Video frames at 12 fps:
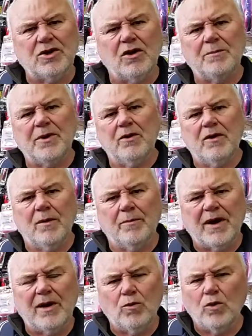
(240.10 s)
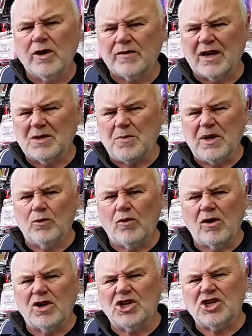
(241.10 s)
tight behind the boat, work those big
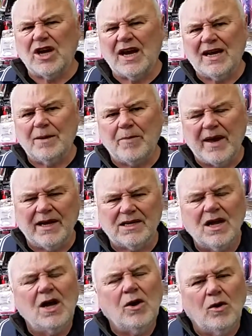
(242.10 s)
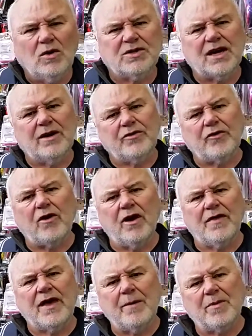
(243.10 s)
rocky, shaly banks. Also
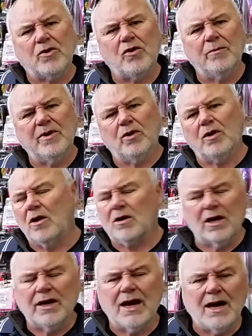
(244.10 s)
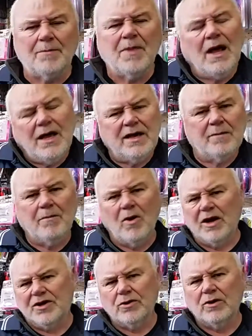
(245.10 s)
try the Abercrombie or Lachlan arm. You
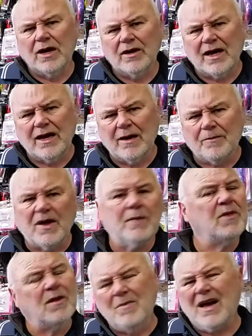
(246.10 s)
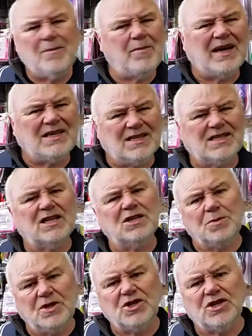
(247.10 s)
might do okay up there, but the main basin
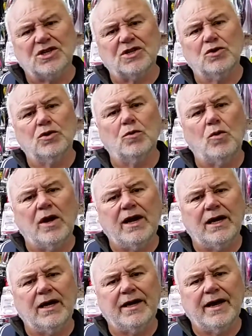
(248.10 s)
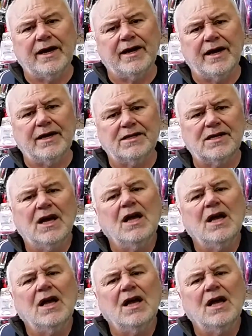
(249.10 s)
seems to be just as good at Wagga nowadays.